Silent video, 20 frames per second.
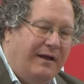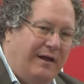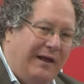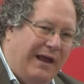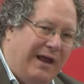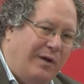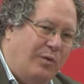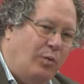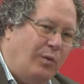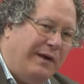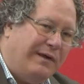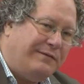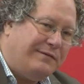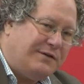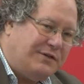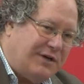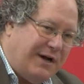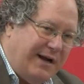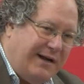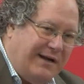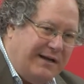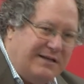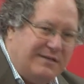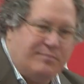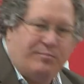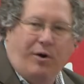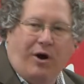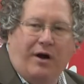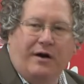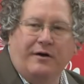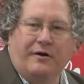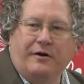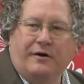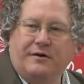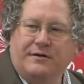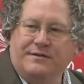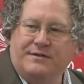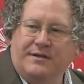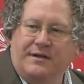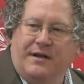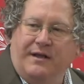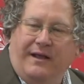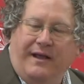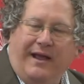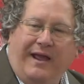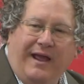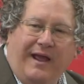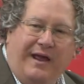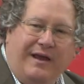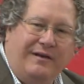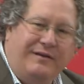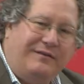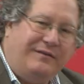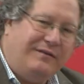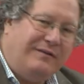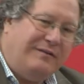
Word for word: and with Chinese partners. And